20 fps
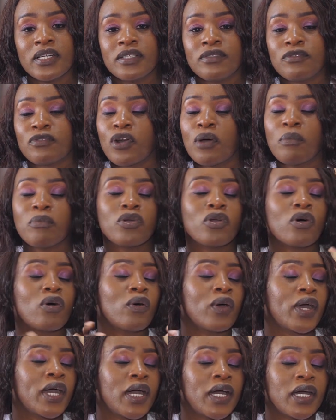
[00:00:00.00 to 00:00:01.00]
From
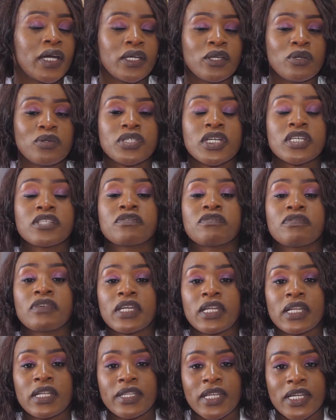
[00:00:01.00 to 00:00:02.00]
nowhere, you just
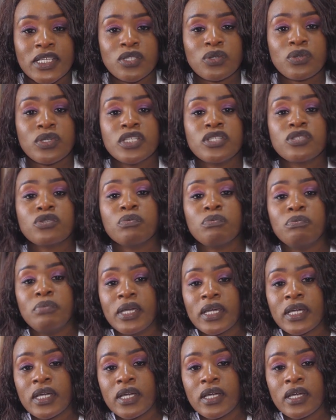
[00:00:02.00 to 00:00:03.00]
feel that you need to
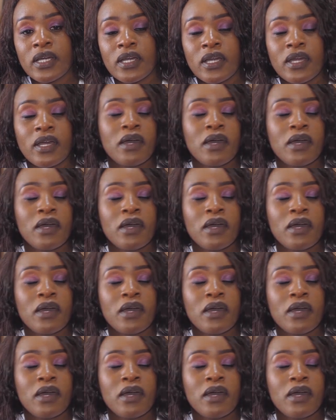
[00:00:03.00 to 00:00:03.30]
bake.